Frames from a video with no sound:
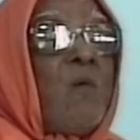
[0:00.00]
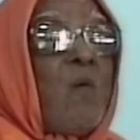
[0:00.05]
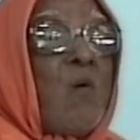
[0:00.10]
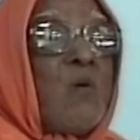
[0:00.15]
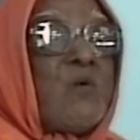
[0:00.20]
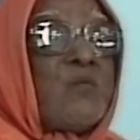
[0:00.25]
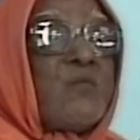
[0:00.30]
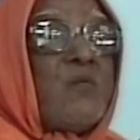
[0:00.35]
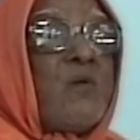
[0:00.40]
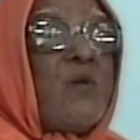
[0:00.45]

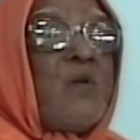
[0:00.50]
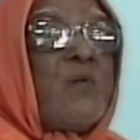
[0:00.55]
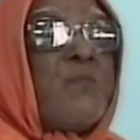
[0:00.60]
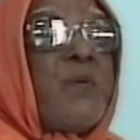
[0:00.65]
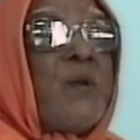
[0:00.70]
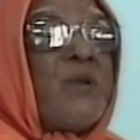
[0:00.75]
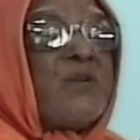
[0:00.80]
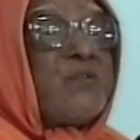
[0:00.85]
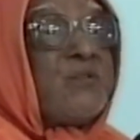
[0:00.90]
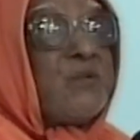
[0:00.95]

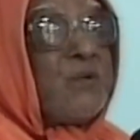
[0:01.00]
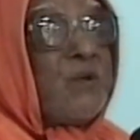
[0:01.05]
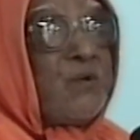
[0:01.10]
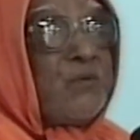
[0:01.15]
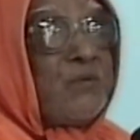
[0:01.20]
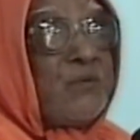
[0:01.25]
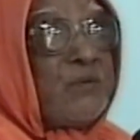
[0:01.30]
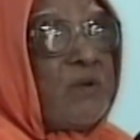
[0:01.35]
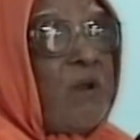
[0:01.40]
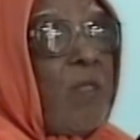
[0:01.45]
forceful
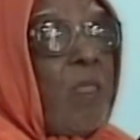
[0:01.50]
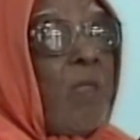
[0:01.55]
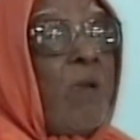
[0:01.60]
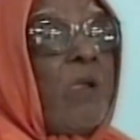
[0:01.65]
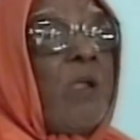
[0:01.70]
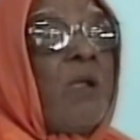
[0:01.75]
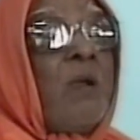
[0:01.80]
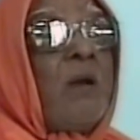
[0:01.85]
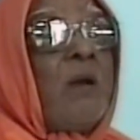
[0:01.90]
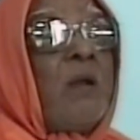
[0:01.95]
pressures
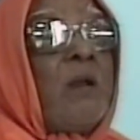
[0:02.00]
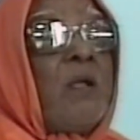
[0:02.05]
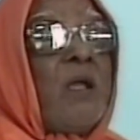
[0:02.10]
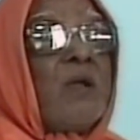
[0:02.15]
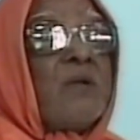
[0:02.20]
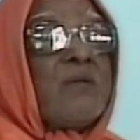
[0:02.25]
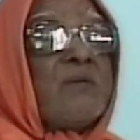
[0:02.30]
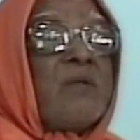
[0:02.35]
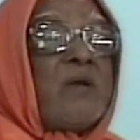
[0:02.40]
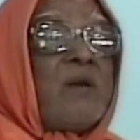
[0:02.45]

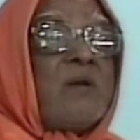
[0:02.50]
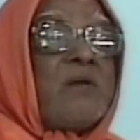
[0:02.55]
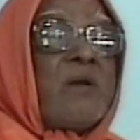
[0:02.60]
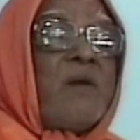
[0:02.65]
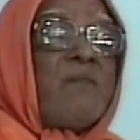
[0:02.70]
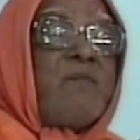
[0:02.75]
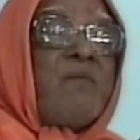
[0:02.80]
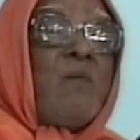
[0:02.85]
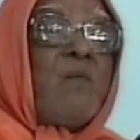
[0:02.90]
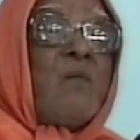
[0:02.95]

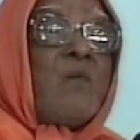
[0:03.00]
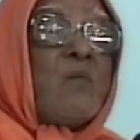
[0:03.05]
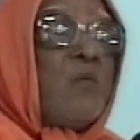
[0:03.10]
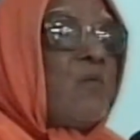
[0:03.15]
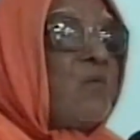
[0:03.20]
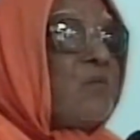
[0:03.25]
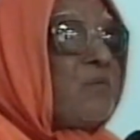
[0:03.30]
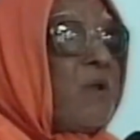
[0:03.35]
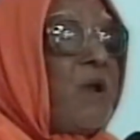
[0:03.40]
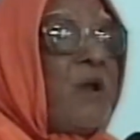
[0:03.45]
exerted from
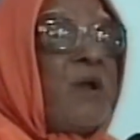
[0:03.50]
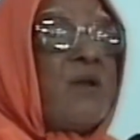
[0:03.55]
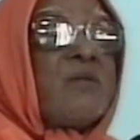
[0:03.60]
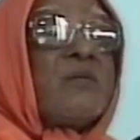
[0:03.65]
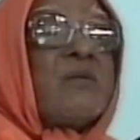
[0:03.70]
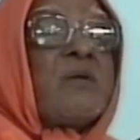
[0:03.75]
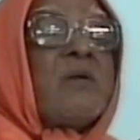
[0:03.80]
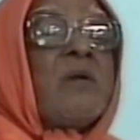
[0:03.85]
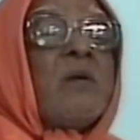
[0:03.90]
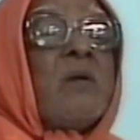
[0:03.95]
two
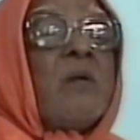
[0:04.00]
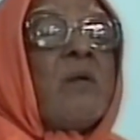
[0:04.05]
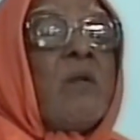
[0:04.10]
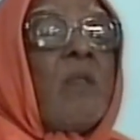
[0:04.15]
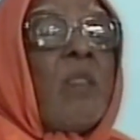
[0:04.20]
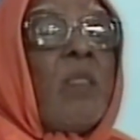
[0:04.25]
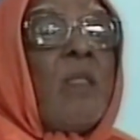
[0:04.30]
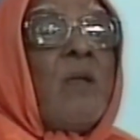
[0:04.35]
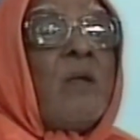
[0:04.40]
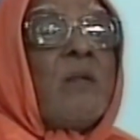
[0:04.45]
sides,
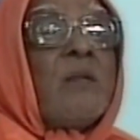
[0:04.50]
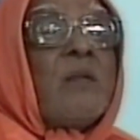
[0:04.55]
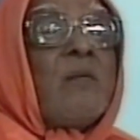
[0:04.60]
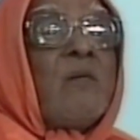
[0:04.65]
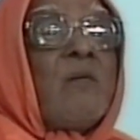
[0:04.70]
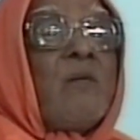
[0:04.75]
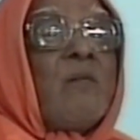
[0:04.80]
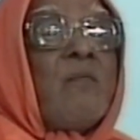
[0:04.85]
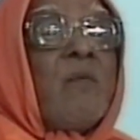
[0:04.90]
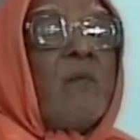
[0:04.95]

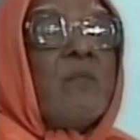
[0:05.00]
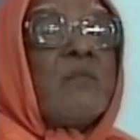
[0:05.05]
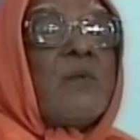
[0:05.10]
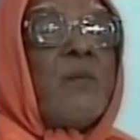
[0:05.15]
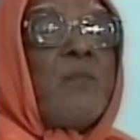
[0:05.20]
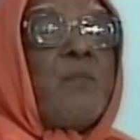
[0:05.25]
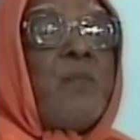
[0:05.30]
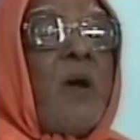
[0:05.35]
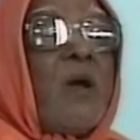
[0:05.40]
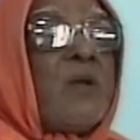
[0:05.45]
from
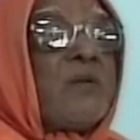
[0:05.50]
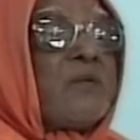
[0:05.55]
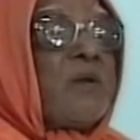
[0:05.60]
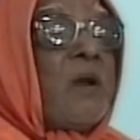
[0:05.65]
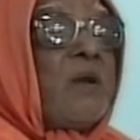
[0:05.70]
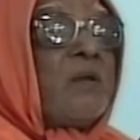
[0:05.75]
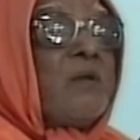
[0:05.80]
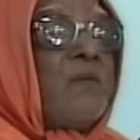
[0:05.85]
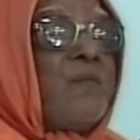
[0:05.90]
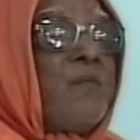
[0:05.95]
the past
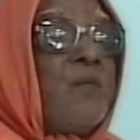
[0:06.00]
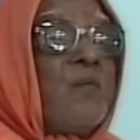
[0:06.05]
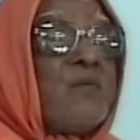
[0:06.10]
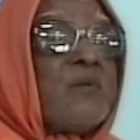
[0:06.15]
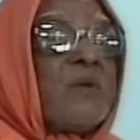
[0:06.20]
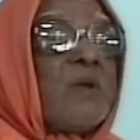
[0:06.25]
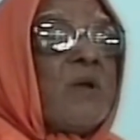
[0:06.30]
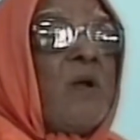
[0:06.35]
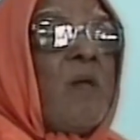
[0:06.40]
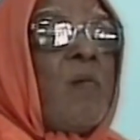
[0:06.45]
and the
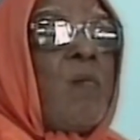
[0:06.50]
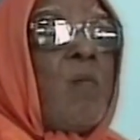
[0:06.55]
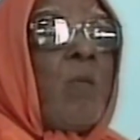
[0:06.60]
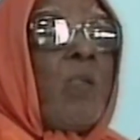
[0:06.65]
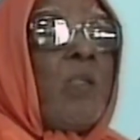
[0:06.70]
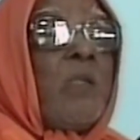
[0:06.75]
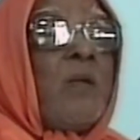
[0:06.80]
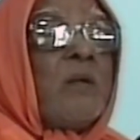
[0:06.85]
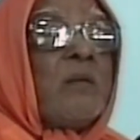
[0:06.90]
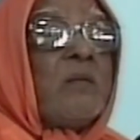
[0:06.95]
future.
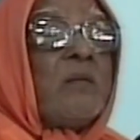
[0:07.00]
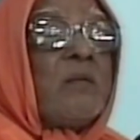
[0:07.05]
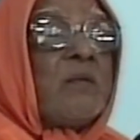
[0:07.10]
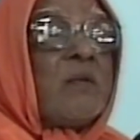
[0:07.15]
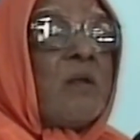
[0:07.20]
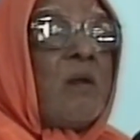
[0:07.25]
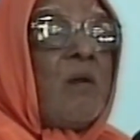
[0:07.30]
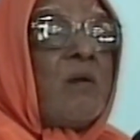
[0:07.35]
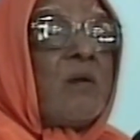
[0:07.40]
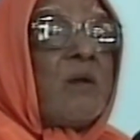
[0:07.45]

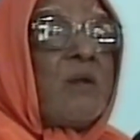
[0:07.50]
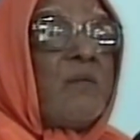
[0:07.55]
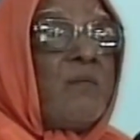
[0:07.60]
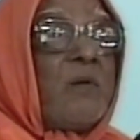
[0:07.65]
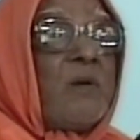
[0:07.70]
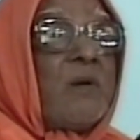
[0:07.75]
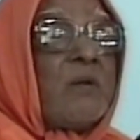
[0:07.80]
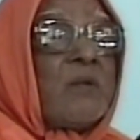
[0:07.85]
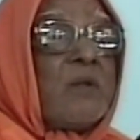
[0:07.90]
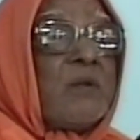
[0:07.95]
These are all
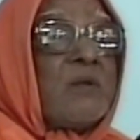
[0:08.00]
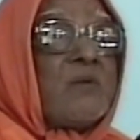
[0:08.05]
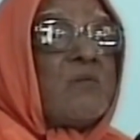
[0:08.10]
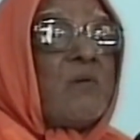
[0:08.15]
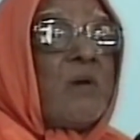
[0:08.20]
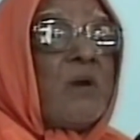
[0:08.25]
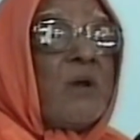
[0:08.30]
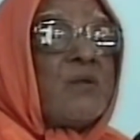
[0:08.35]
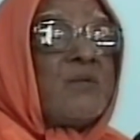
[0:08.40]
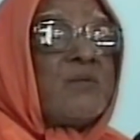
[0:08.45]
difficult things
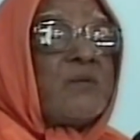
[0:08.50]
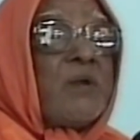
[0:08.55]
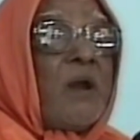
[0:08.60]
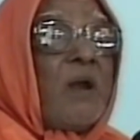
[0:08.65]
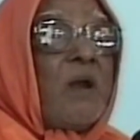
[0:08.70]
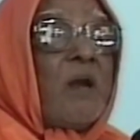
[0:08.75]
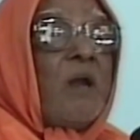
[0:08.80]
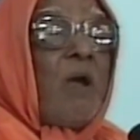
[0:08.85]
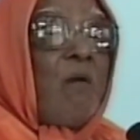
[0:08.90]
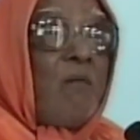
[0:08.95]
to
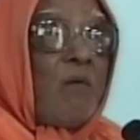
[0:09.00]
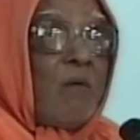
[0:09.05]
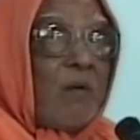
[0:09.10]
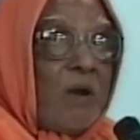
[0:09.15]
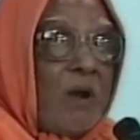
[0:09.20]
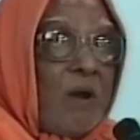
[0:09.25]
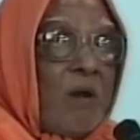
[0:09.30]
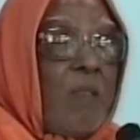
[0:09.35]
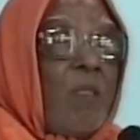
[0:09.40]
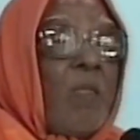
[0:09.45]
understand.
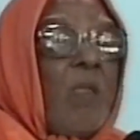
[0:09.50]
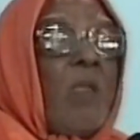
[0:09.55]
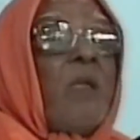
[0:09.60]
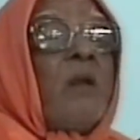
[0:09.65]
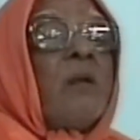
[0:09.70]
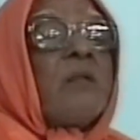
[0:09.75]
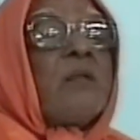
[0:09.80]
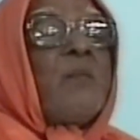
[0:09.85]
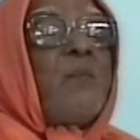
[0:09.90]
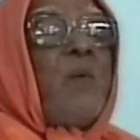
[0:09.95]
However,
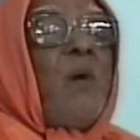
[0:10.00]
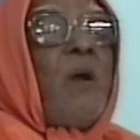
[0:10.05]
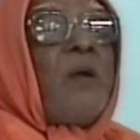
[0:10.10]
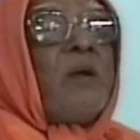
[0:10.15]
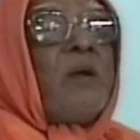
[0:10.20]
the